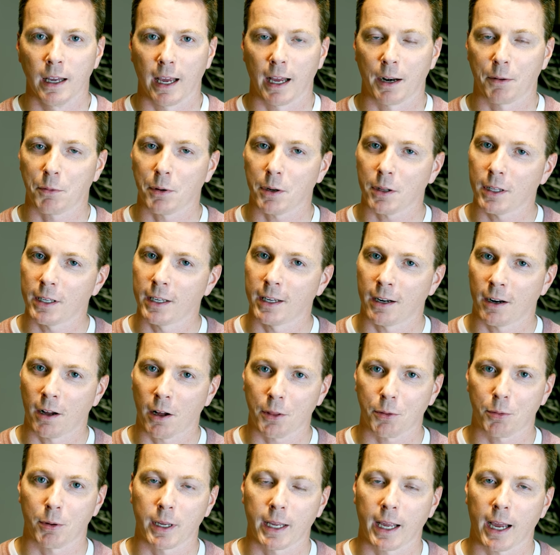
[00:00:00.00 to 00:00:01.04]
And really, in
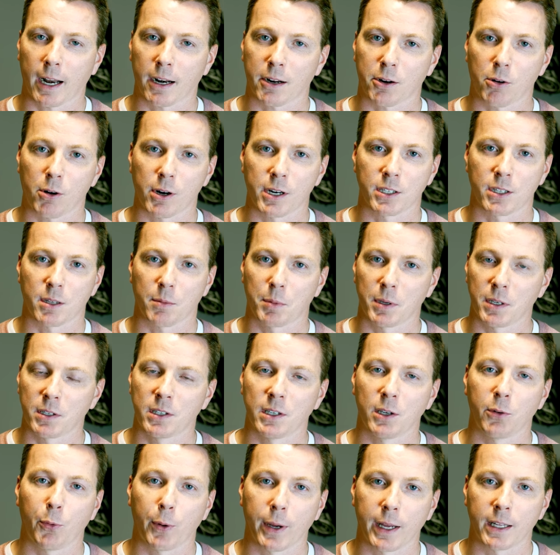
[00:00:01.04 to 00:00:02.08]
all three categories, the
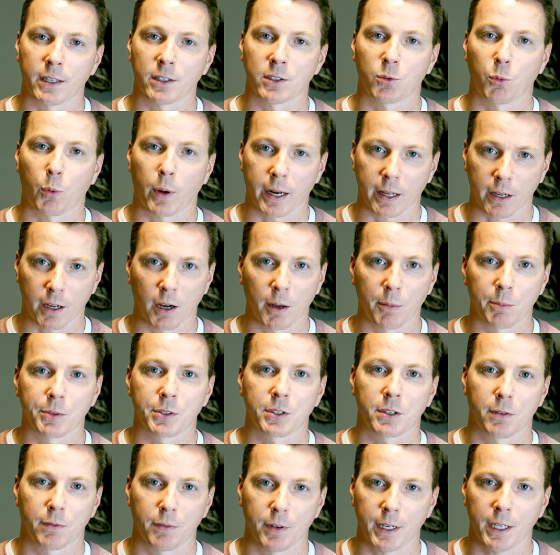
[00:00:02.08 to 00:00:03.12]
PC wins when it
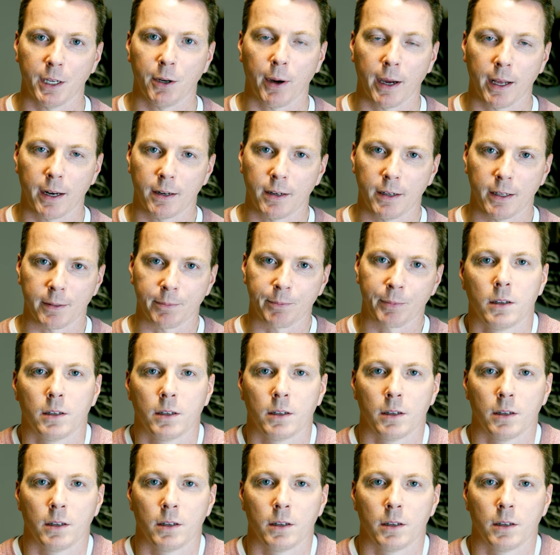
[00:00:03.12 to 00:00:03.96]
comes to video editing.